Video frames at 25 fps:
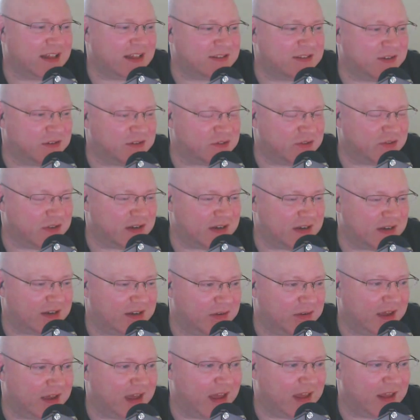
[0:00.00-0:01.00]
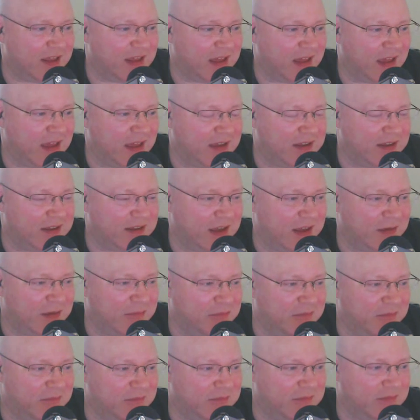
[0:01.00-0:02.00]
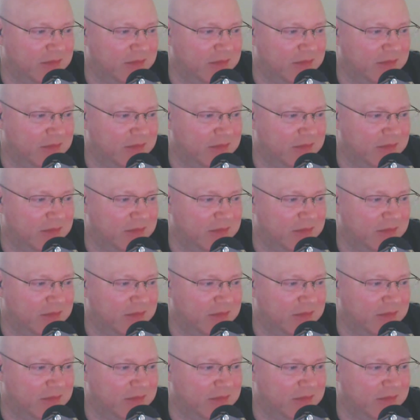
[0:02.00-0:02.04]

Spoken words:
not strictly true. I'm